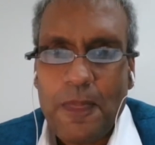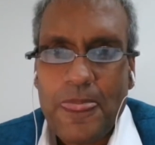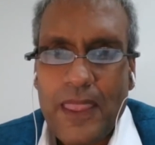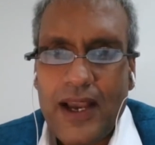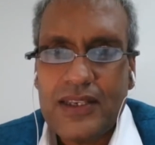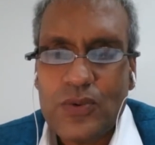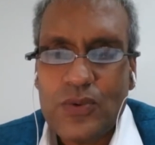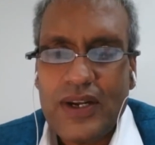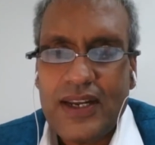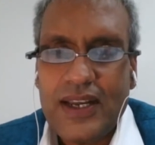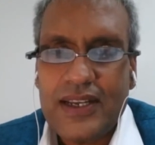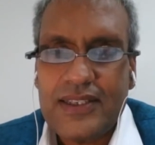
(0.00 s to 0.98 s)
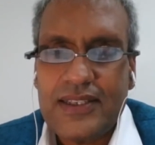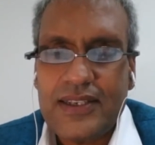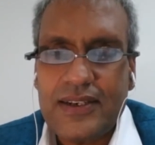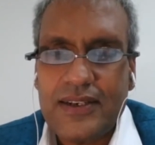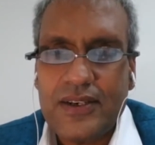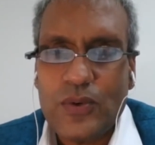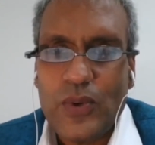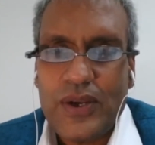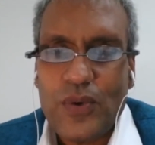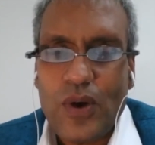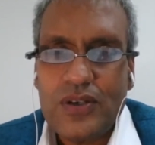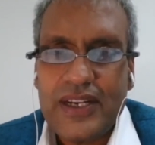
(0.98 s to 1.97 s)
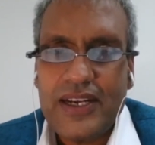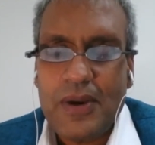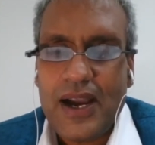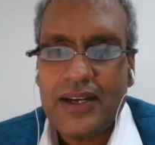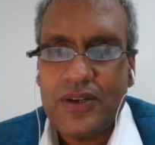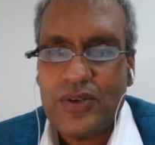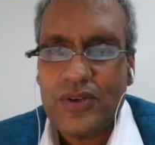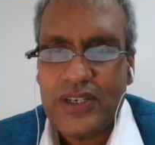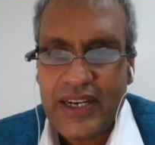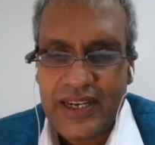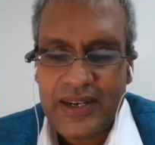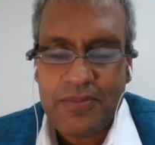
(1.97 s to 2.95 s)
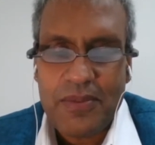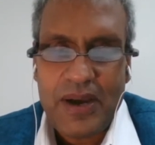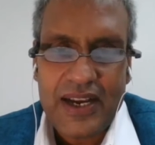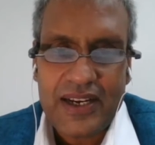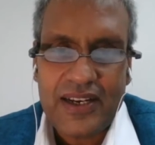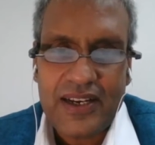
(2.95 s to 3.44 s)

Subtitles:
as well as when you want to take it back, you could take it back.